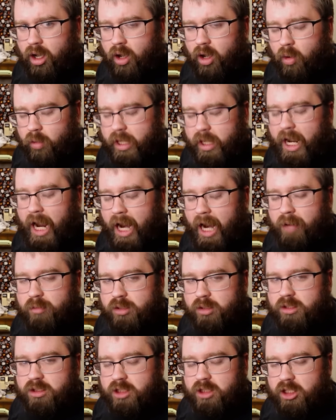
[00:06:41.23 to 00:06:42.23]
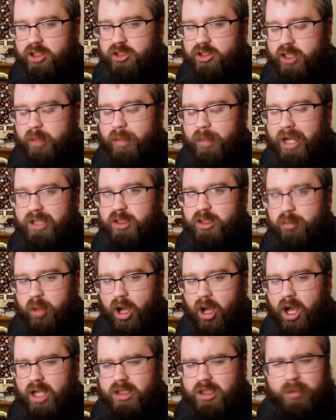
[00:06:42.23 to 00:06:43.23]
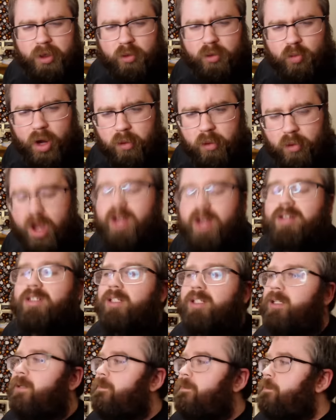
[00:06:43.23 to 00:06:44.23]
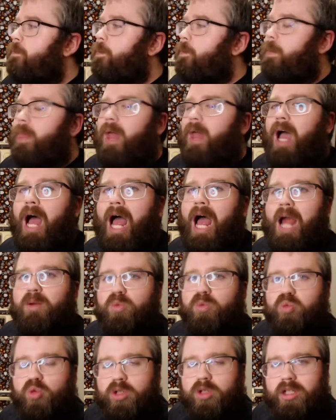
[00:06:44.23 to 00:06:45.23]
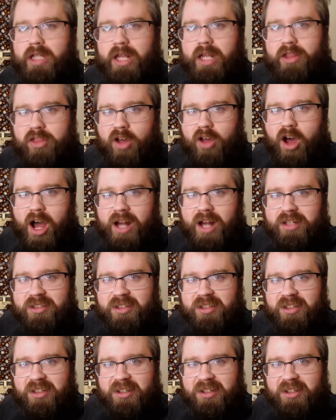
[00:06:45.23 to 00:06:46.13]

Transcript: Okay, I was literally about to pause. I'm like, wait, what? I really thought